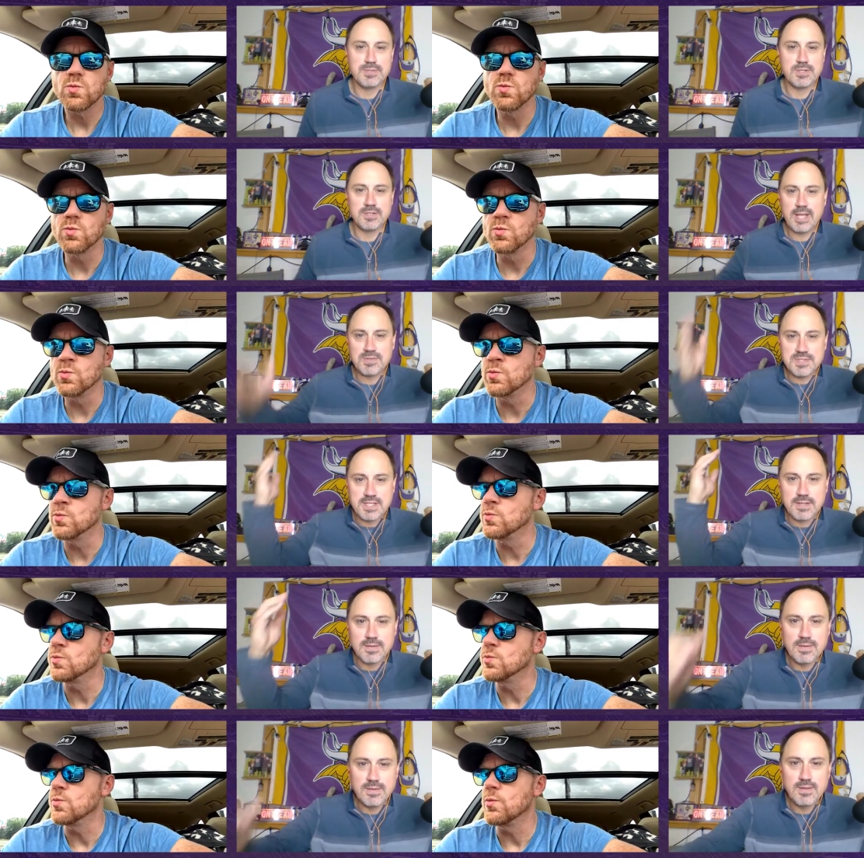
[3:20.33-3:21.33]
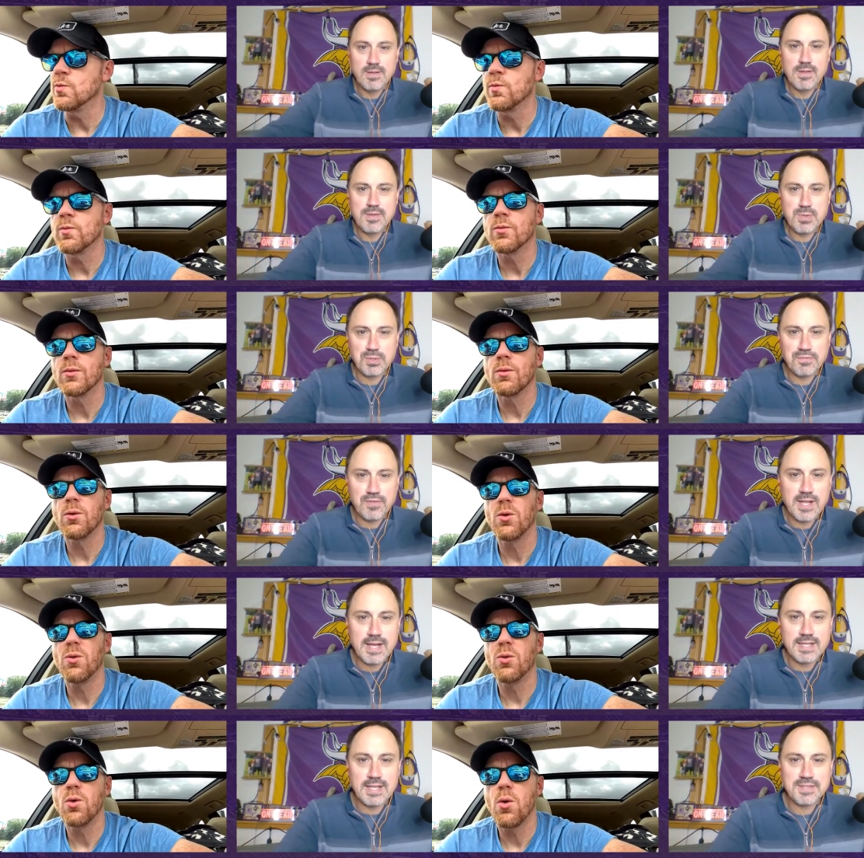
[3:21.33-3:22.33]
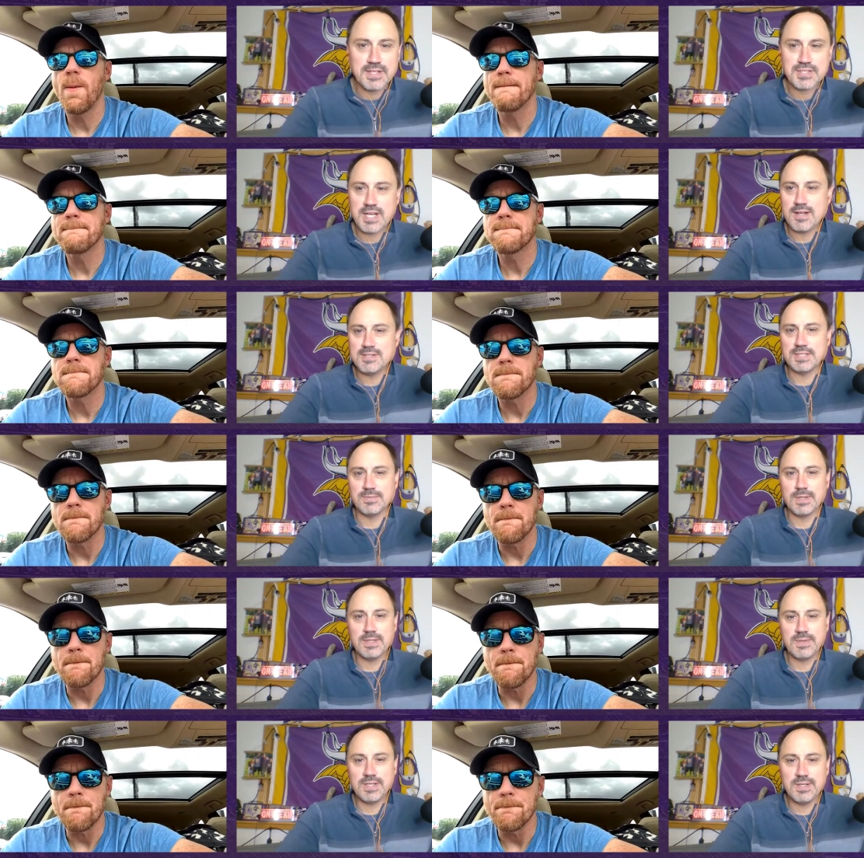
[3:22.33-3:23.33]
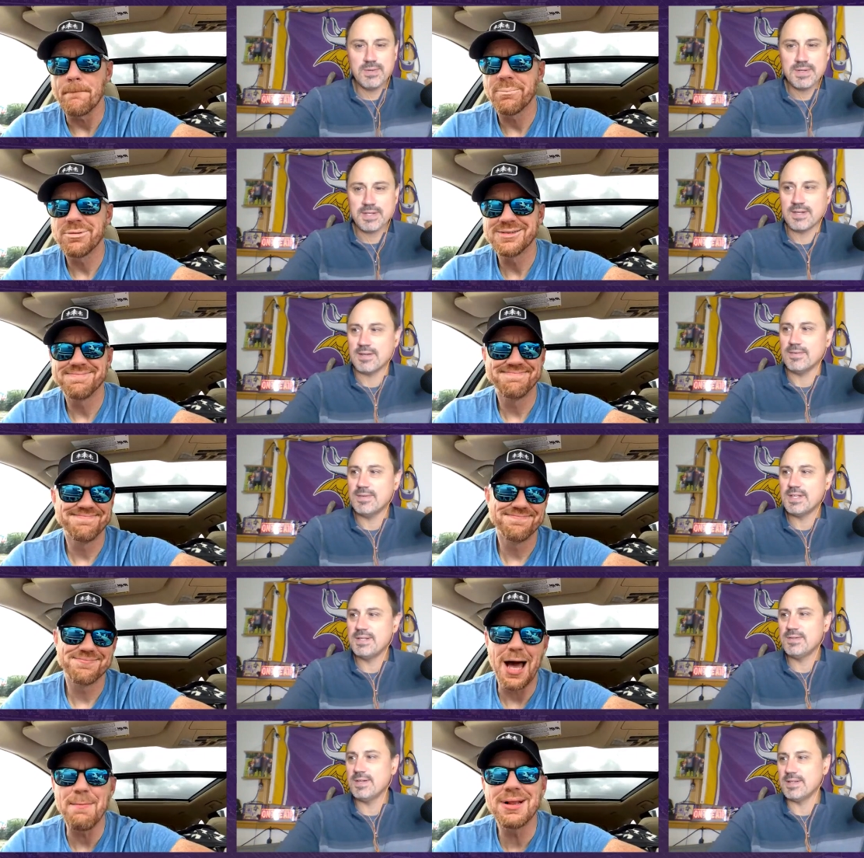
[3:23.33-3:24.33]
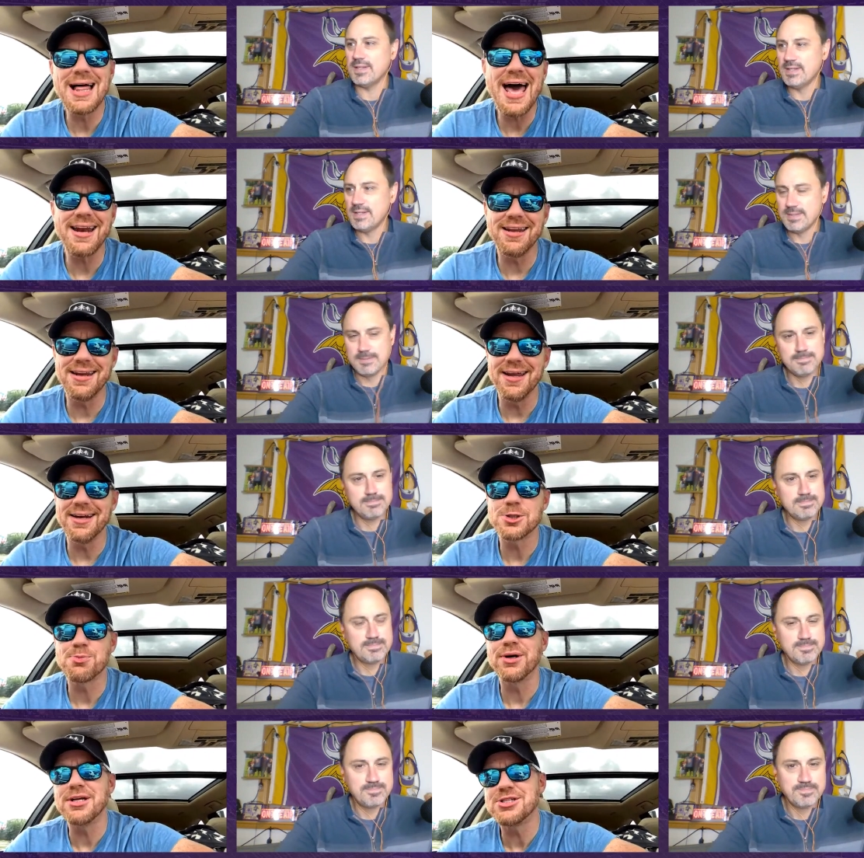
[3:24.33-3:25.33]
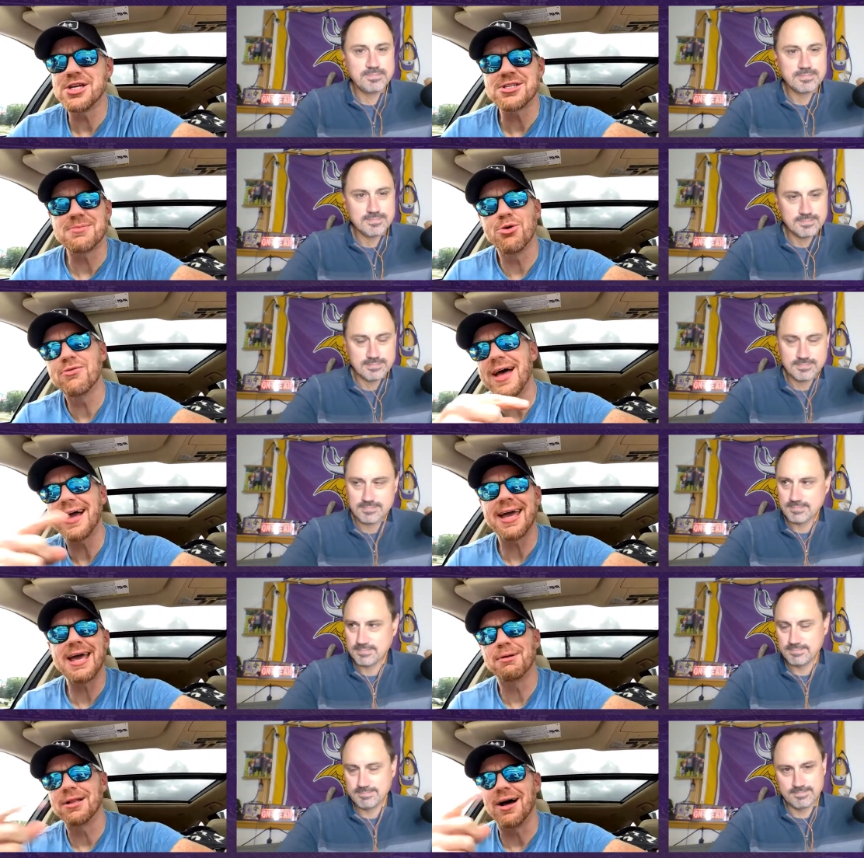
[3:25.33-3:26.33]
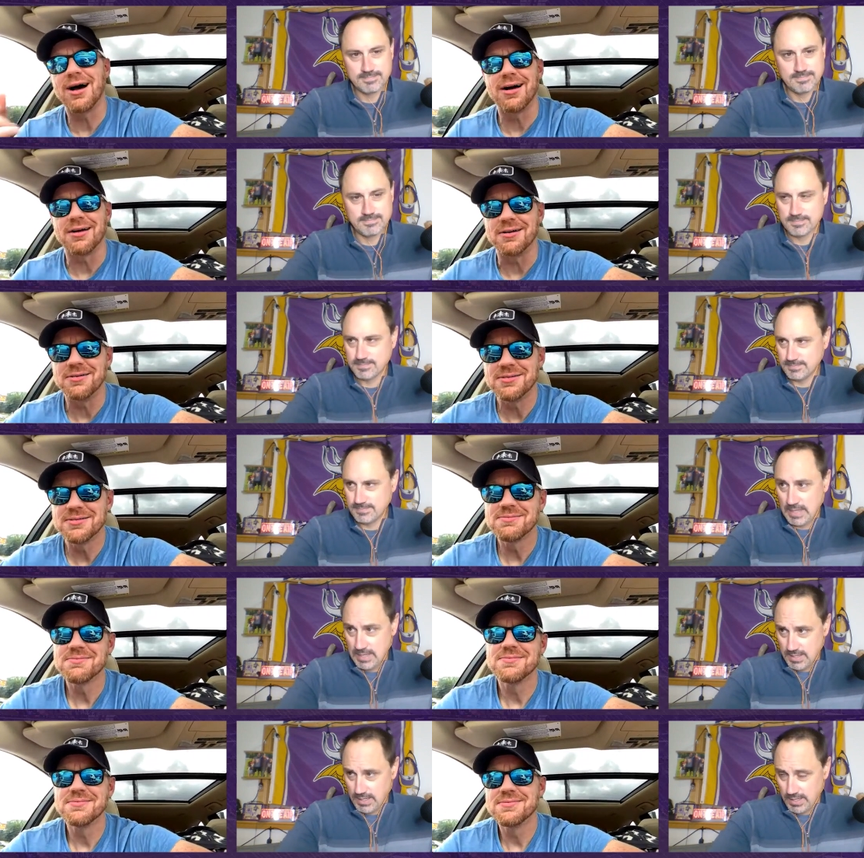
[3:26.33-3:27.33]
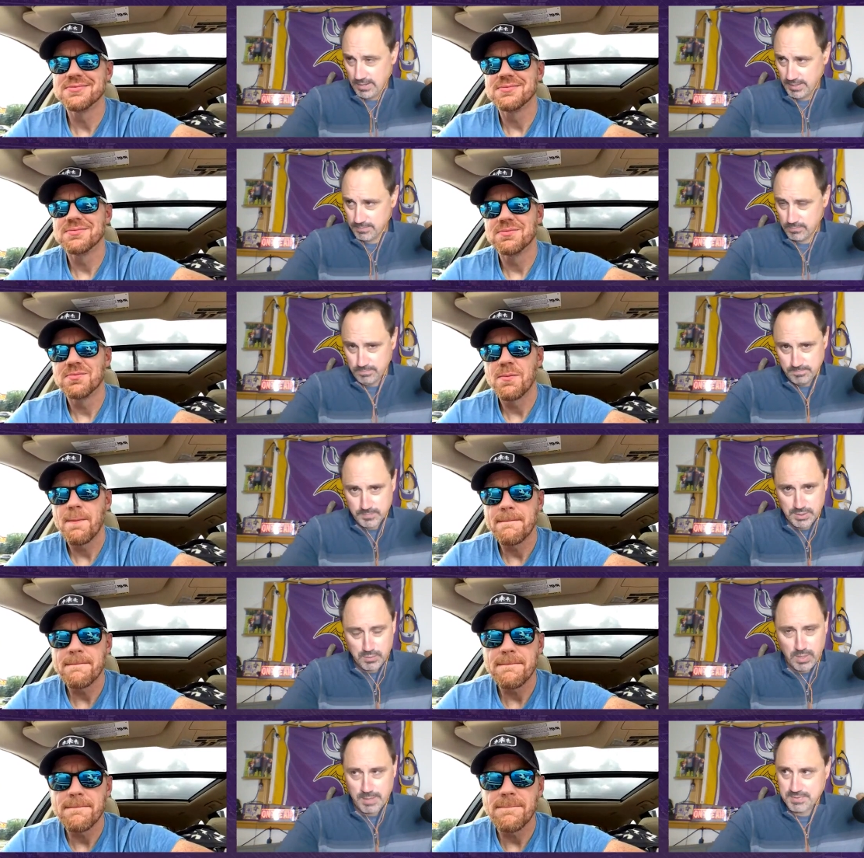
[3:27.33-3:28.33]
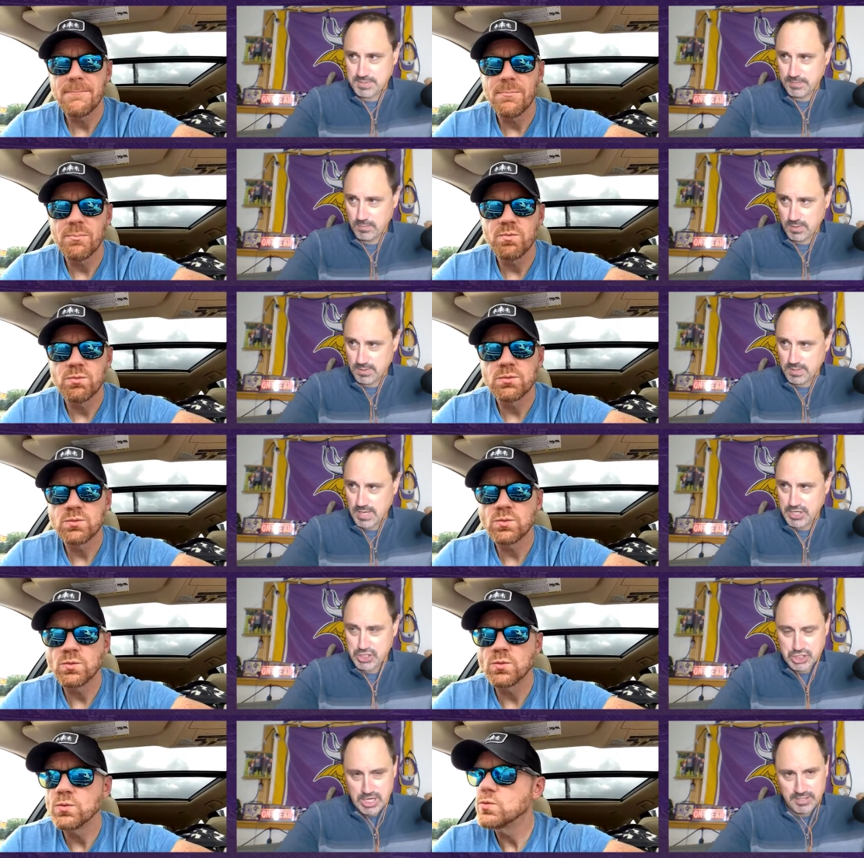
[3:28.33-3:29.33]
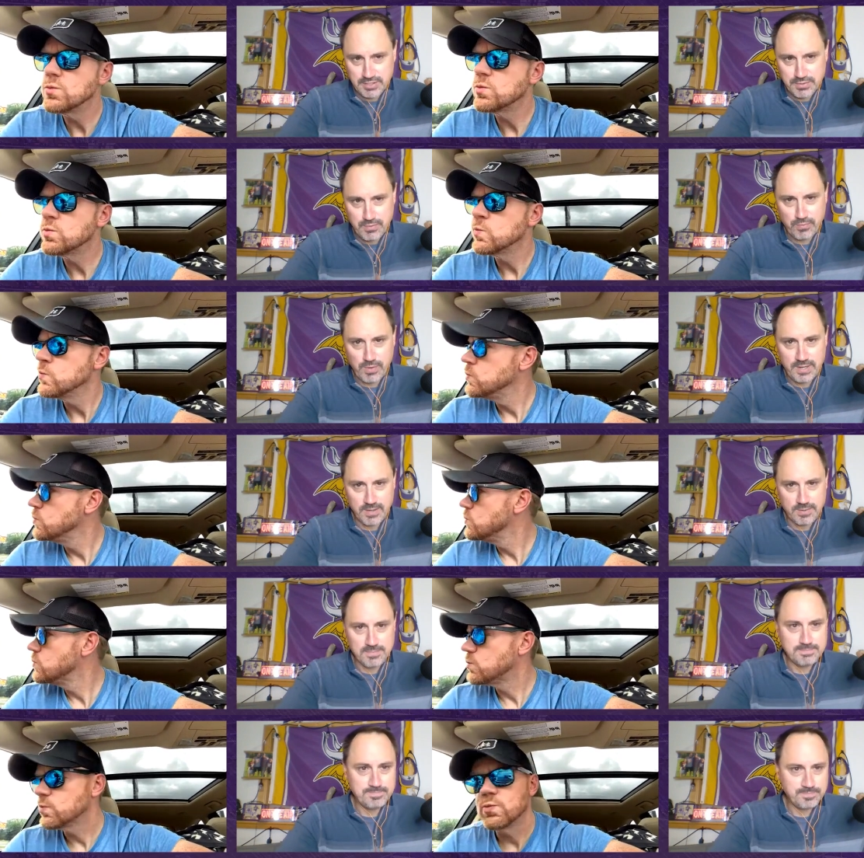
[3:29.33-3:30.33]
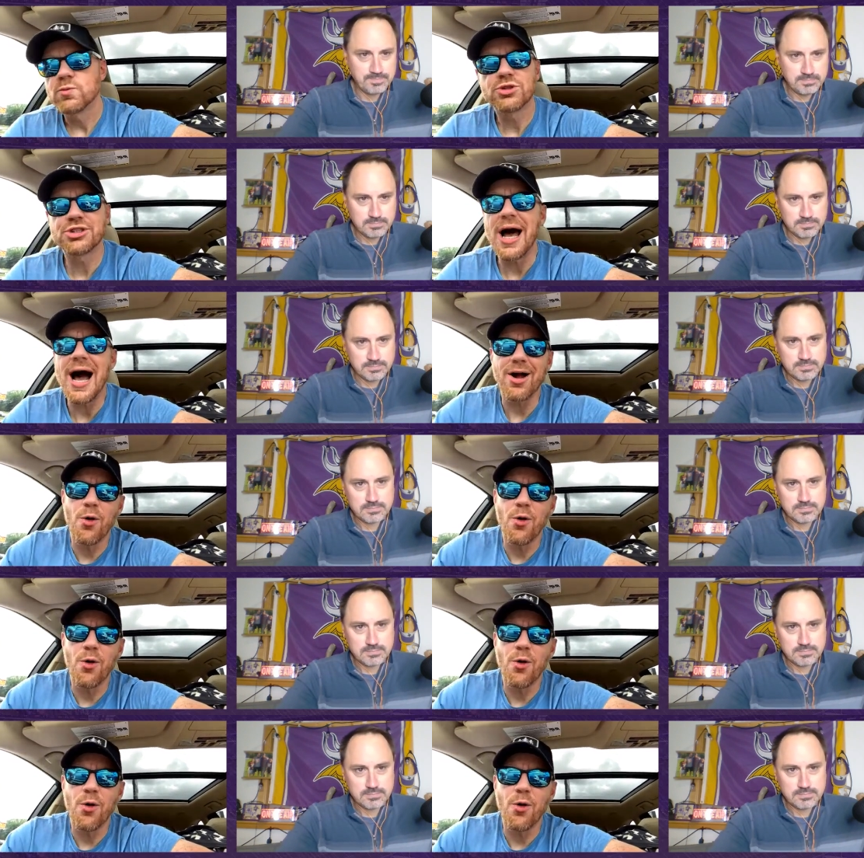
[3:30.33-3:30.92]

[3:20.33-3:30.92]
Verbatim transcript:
Speaker 1: sure. KLC, mm. throw the flag on that thing. Challenge it. What, what are you doing here? What are you doing? I'm glad he didn't.
Speaker 2: It's preseason. Move that game along.
Speaker 1: All right. Another wide receiver, Jalen Reagor
Speaker 2: stock